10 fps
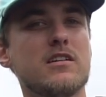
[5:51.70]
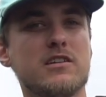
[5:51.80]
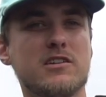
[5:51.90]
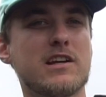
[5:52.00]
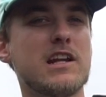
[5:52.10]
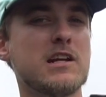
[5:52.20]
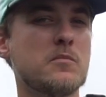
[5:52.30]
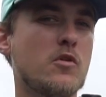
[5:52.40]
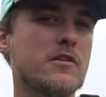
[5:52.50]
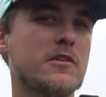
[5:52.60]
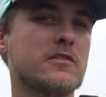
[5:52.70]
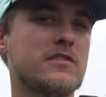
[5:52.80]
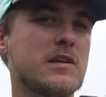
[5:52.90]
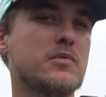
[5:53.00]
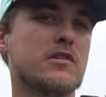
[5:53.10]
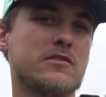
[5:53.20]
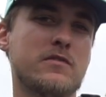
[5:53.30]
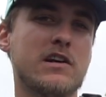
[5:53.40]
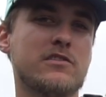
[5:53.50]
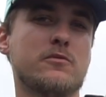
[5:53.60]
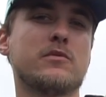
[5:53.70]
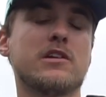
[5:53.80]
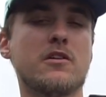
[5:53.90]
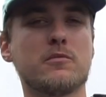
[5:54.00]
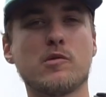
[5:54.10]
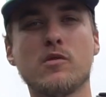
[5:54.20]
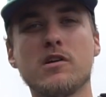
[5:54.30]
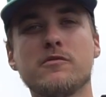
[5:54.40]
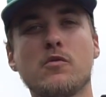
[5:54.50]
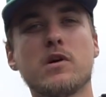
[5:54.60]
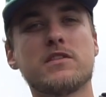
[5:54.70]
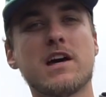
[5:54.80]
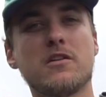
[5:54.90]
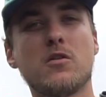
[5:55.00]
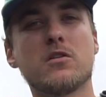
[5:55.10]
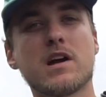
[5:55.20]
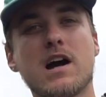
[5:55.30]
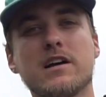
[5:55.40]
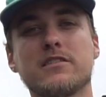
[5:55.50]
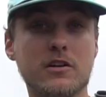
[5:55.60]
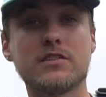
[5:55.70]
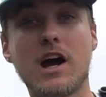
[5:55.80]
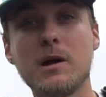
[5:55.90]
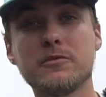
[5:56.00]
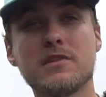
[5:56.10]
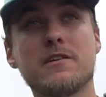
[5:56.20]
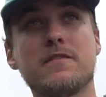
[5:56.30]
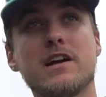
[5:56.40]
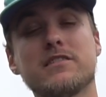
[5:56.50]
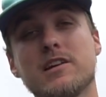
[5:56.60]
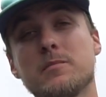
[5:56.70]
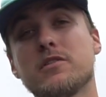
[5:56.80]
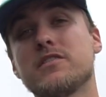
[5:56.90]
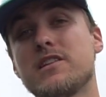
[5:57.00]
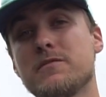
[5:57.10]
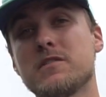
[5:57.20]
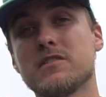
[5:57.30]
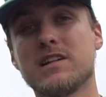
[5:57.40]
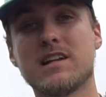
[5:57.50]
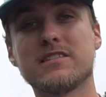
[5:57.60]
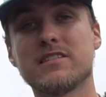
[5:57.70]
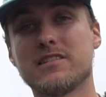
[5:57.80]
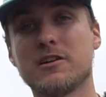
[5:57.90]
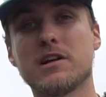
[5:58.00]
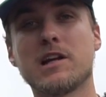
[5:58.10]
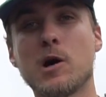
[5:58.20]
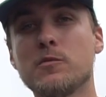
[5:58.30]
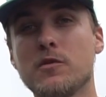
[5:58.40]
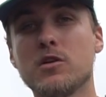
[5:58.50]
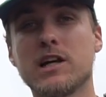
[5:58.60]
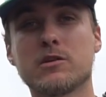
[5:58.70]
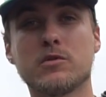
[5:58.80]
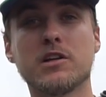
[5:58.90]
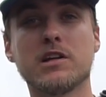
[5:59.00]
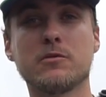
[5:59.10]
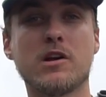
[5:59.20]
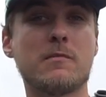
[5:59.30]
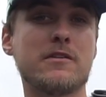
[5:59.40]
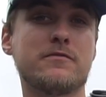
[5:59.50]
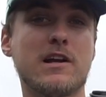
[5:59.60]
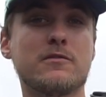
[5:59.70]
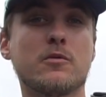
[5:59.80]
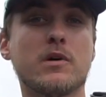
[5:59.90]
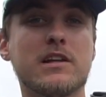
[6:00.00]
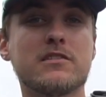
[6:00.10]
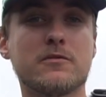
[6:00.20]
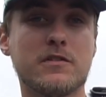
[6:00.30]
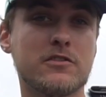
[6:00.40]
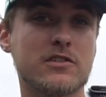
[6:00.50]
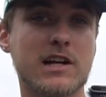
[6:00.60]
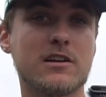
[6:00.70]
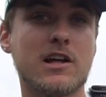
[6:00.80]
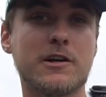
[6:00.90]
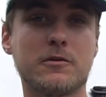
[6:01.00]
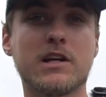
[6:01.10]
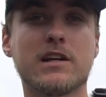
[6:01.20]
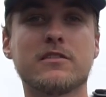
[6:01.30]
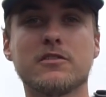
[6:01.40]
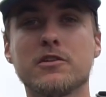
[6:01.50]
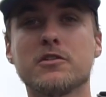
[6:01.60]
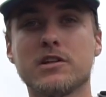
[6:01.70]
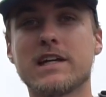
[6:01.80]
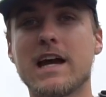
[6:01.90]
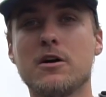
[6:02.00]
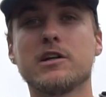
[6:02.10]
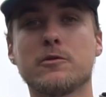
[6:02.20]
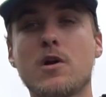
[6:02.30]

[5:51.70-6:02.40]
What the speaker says: you're getting more of those deep hooked fish, and you know, we want to avoid that at all costs. There are times when that fast taper is definitely necessary and helpful. Like really, one of my favorite ways to fish the Carolina rig is literally counting